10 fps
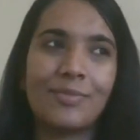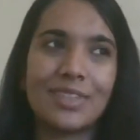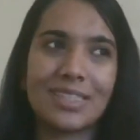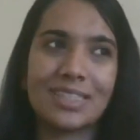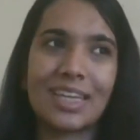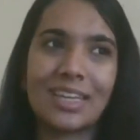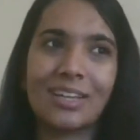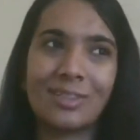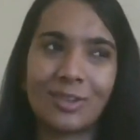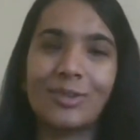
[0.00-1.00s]
Just getting
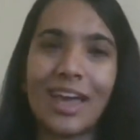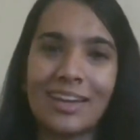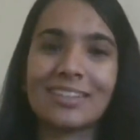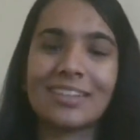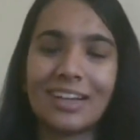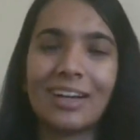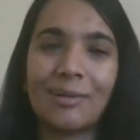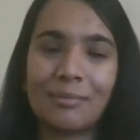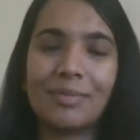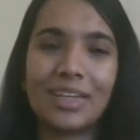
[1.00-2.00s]
it through that
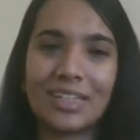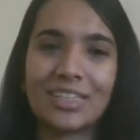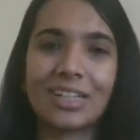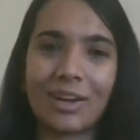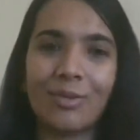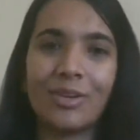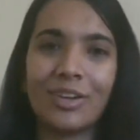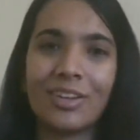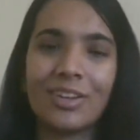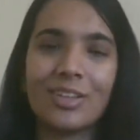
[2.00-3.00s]
initial round.
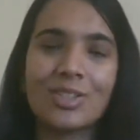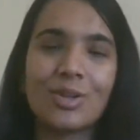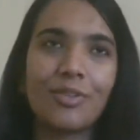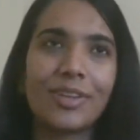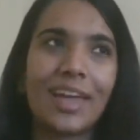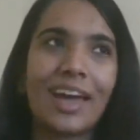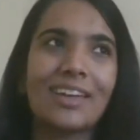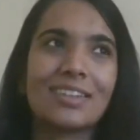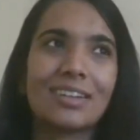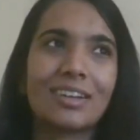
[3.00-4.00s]
So for
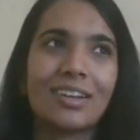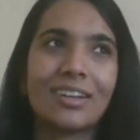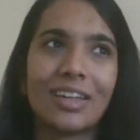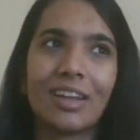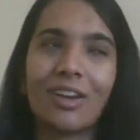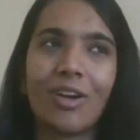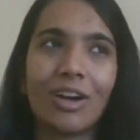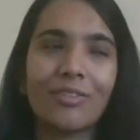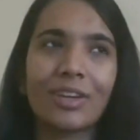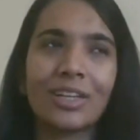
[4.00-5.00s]
that, there are a
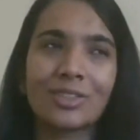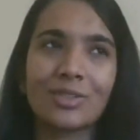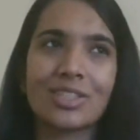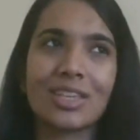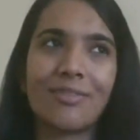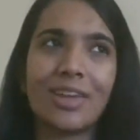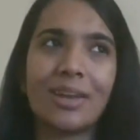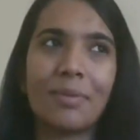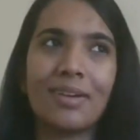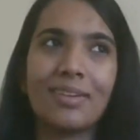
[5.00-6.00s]
lot of resources
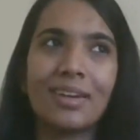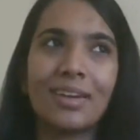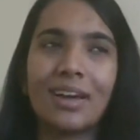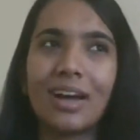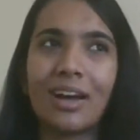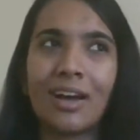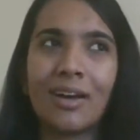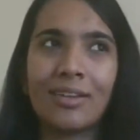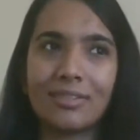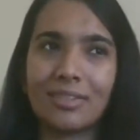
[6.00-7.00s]
available.
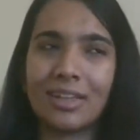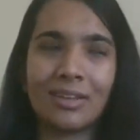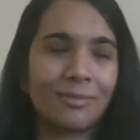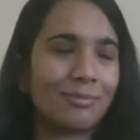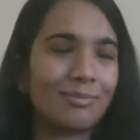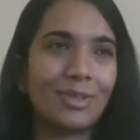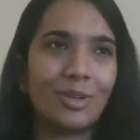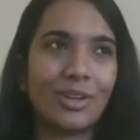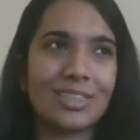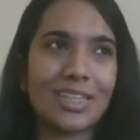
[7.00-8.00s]
A
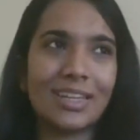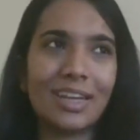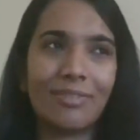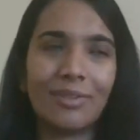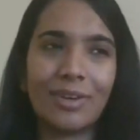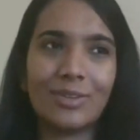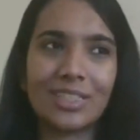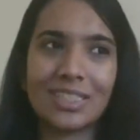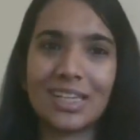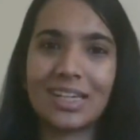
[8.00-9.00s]
site that everyone
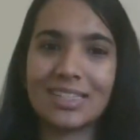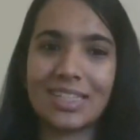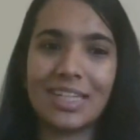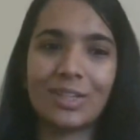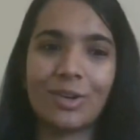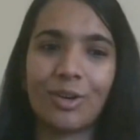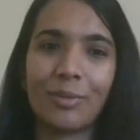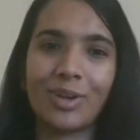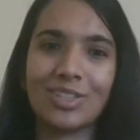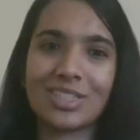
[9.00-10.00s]
uses here is LeetCode
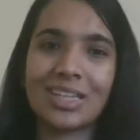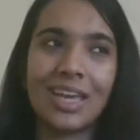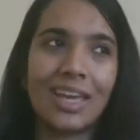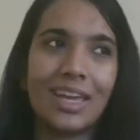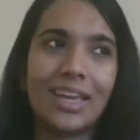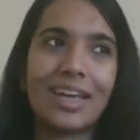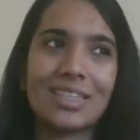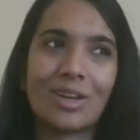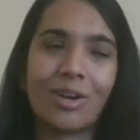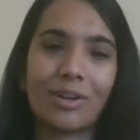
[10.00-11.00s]
because it
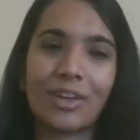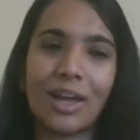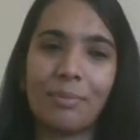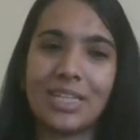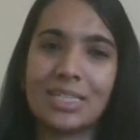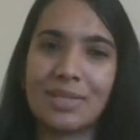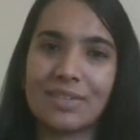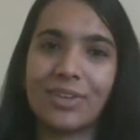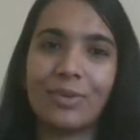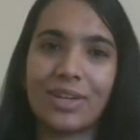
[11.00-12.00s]
has a lot of
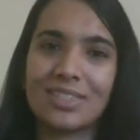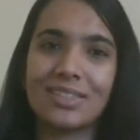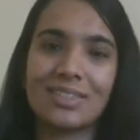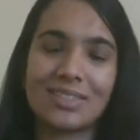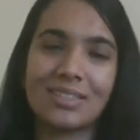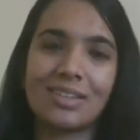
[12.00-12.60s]
company-specific questions.